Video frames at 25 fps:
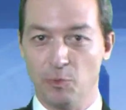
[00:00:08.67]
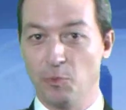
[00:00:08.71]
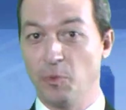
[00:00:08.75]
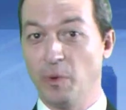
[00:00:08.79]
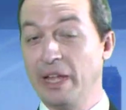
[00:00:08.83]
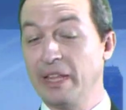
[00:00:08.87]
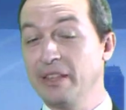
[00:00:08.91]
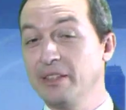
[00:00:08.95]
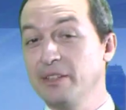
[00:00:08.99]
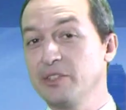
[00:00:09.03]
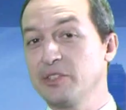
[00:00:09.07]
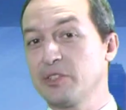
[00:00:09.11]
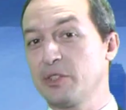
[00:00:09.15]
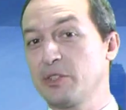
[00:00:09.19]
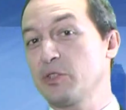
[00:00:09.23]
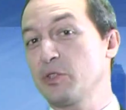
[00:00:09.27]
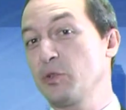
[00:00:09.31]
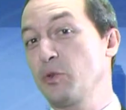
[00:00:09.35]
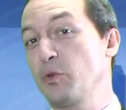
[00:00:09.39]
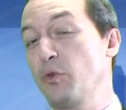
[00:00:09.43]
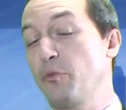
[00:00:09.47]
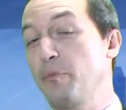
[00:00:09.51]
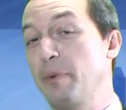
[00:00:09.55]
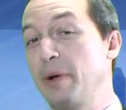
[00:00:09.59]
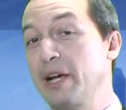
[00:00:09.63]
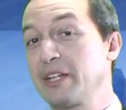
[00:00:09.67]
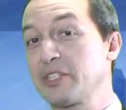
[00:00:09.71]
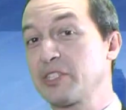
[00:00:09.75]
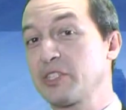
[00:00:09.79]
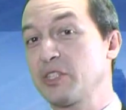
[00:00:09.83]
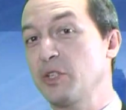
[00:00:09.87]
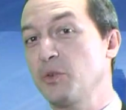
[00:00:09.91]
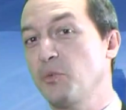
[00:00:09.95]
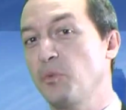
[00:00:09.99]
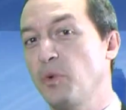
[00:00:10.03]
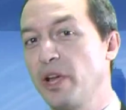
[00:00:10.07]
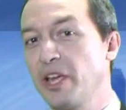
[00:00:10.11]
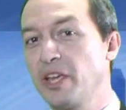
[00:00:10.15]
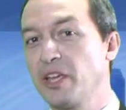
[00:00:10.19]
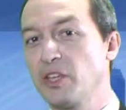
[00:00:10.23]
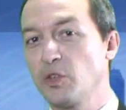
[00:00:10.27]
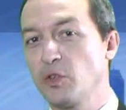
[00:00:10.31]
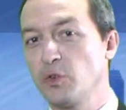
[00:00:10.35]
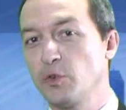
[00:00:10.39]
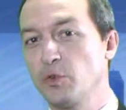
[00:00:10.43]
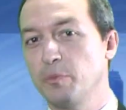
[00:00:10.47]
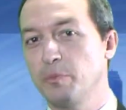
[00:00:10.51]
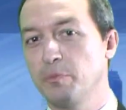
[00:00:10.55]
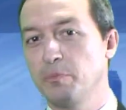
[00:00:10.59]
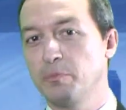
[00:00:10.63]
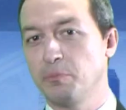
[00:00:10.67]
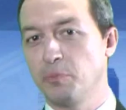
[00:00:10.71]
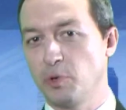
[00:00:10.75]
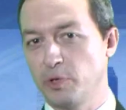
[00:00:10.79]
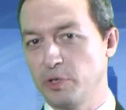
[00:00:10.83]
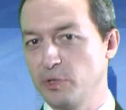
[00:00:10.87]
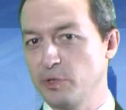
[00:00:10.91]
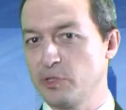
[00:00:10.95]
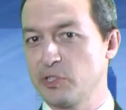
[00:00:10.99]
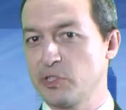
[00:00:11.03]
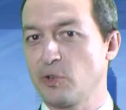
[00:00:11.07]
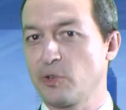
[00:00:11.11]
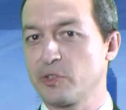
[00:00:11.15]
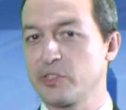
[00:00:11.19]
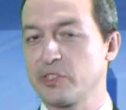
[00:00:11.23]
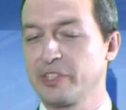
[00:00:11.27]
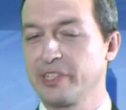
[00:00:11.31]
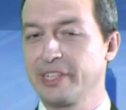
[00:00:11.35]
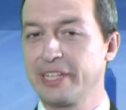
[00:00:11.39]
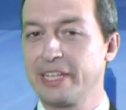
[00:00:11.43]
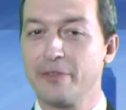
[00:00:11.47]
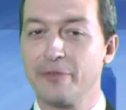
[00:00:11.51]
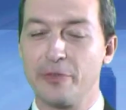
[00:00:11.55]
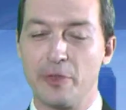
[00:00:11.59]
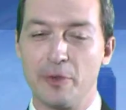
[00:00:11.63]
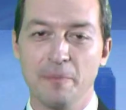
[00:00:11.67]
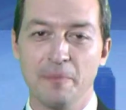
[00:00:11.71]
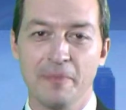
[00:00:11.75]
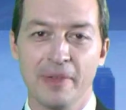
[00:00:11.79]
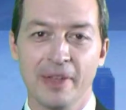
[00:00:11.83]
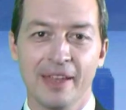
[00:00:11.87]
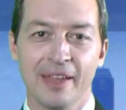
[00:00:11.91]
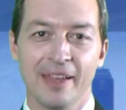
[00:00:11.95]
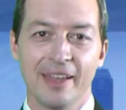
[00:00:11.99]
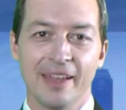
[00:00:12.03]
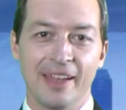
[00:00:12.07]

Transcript: One is the sort of basket where you put your stocks and leave them,